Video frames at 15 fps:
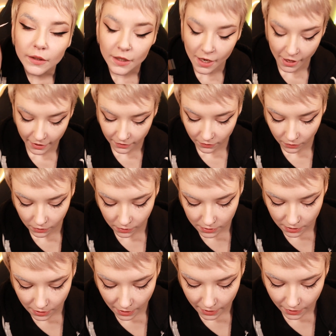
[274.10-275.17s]
kind of
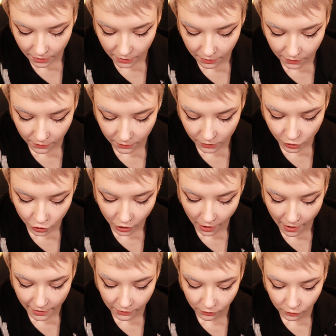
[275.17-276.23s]
looks like a
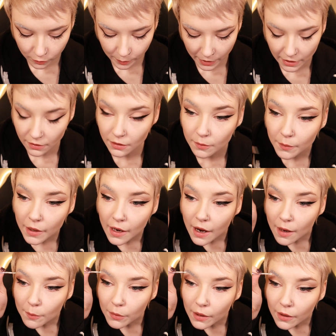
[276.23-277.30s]
child painted
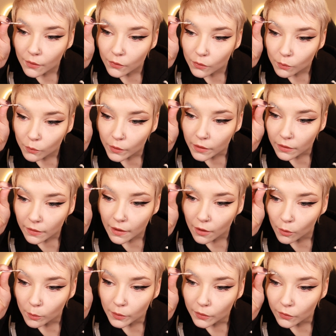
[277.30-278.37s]
my eyebrows with
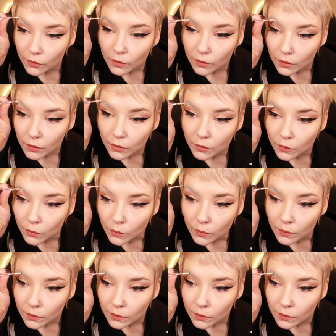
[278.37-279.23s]
Elmer's glue.